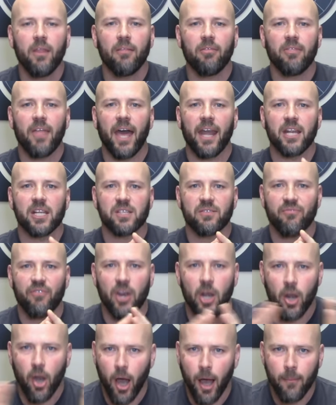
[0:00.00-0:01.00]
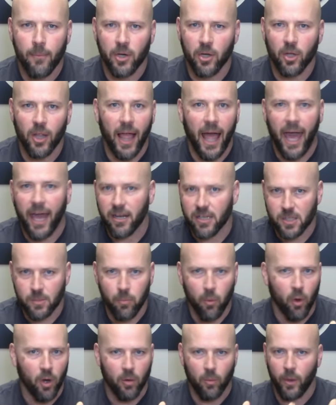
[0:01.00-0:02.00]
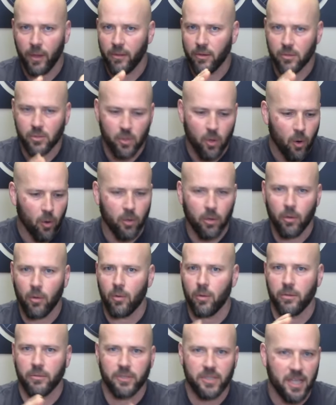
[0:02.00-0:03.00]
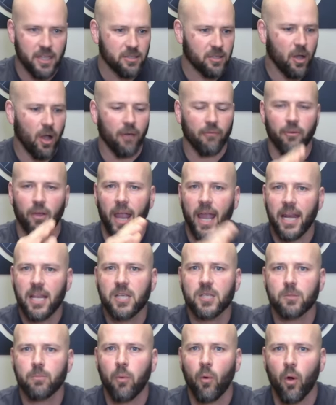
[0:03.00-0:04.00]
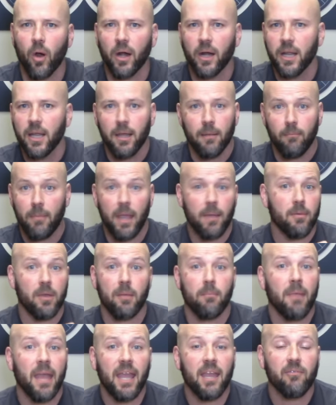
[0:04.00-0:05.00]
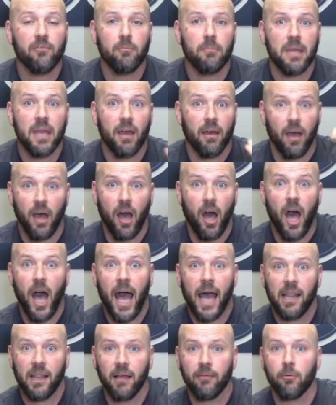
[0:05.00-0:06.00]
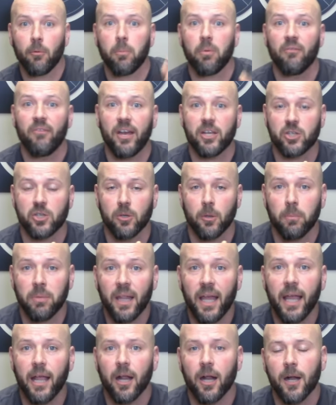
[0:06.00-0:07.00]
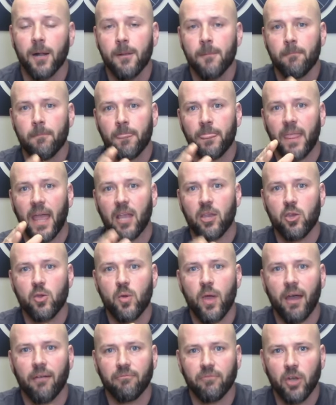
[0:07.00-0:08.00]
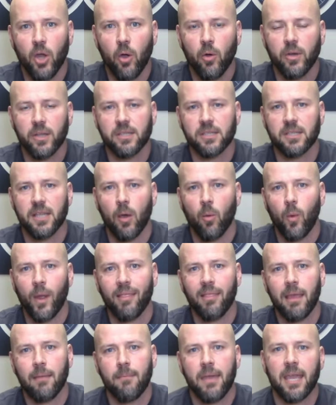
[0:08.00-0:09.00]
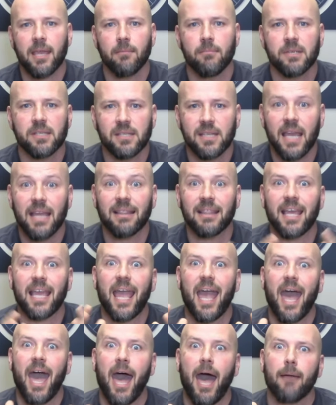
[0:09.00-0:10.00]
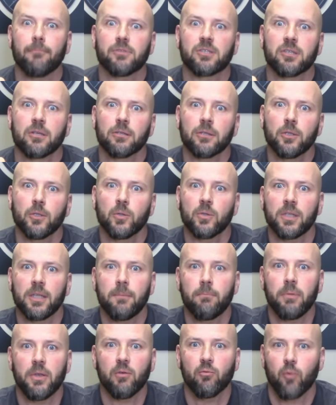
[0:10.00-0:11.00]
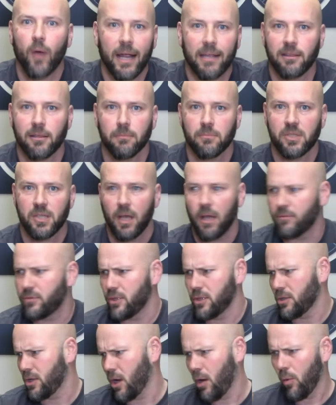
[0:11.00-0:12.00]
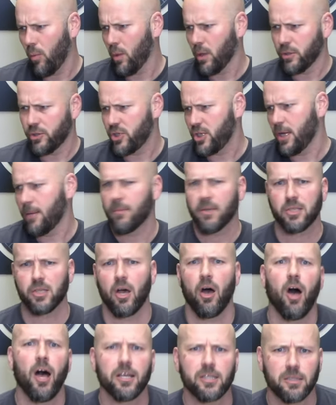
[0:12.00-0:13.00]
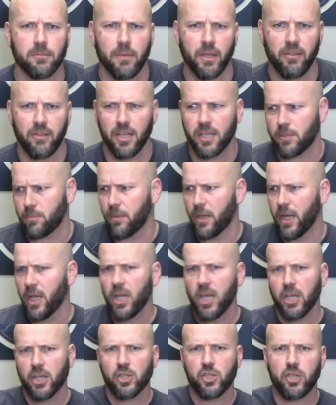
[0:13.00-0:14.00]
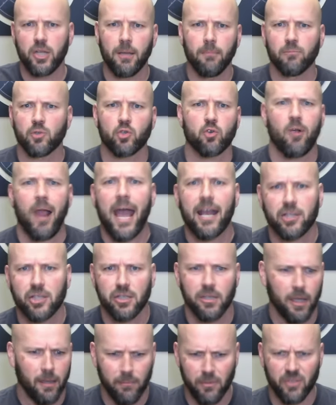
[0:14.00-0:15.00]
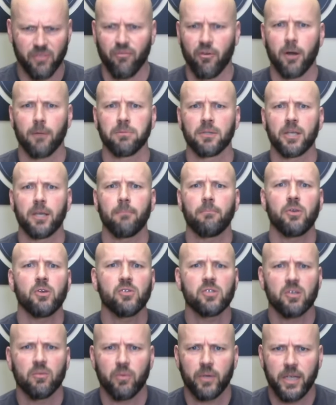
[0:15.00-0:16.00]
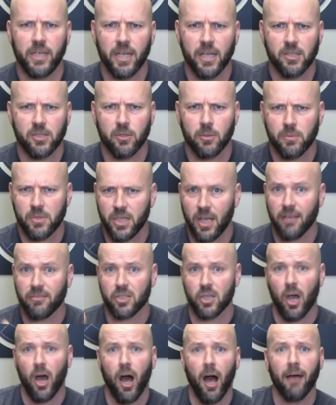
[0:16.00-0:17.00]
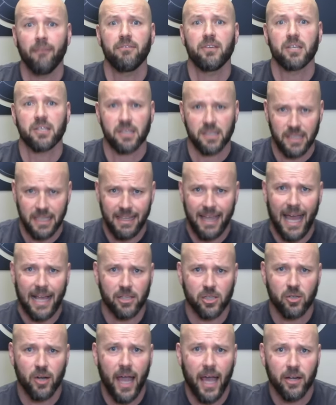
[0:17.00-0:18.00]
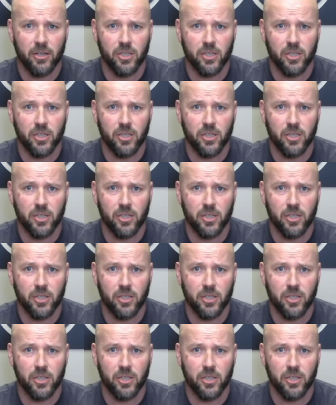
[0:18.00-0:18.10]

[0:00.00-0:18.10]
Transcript: that is phenomenal at a sport, whether it's crokinole or disc golf or any sport. Maybe it may even be a high-level professional player that you have noticed that when they make a mistake, they absolutely berate themselves. You go, well, Jim is awesome at this, but Jim trashes him. It's verbally abusive what he does to himself. So obviously that strategy